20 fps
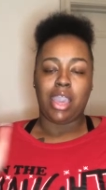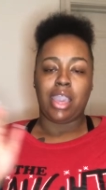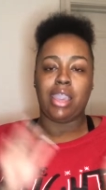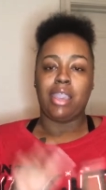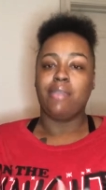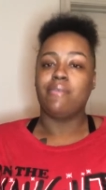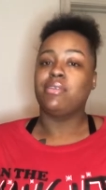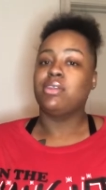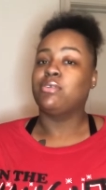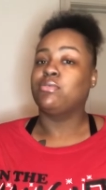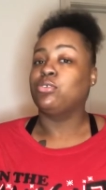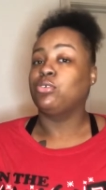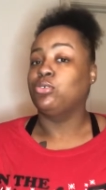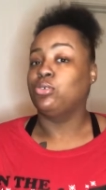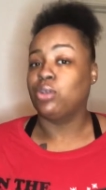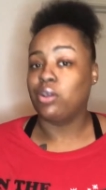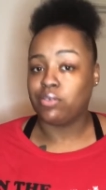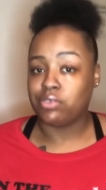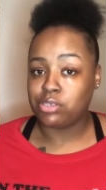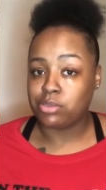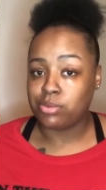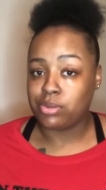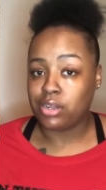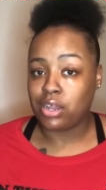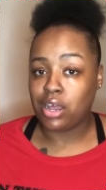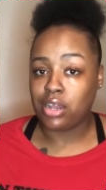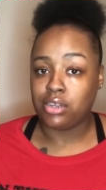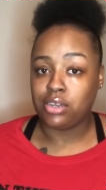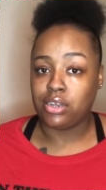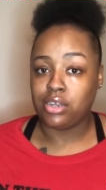even if you do have to spend the
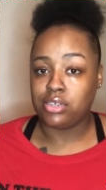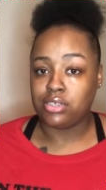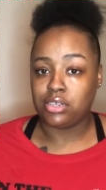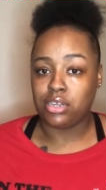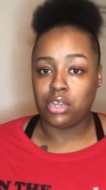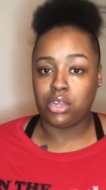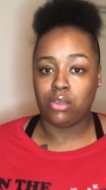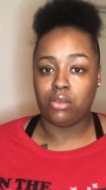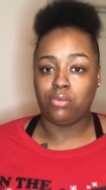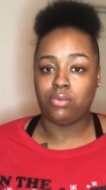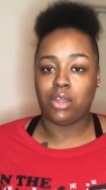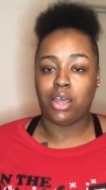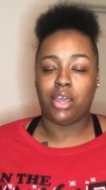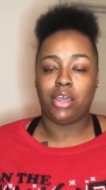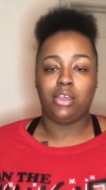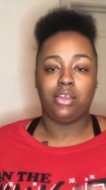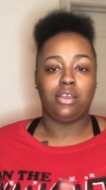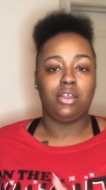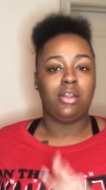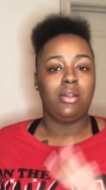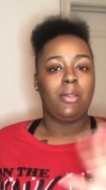holidays alone like